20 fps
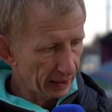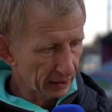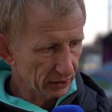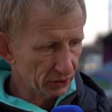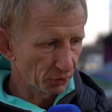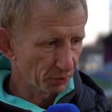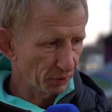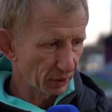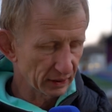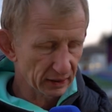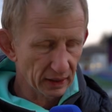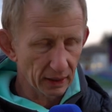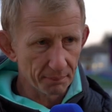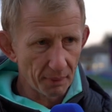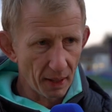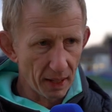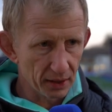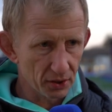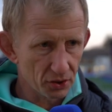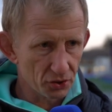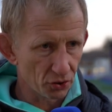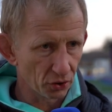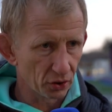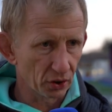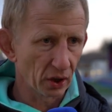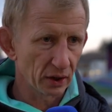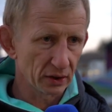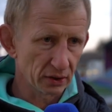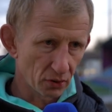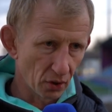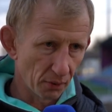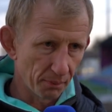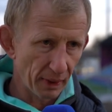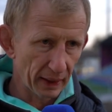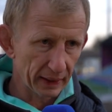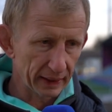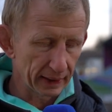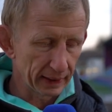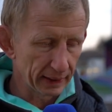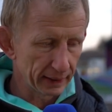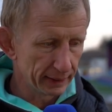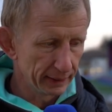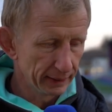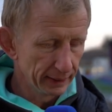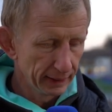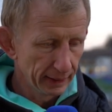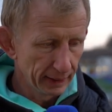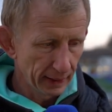Some guys get managed, other guys will come back in.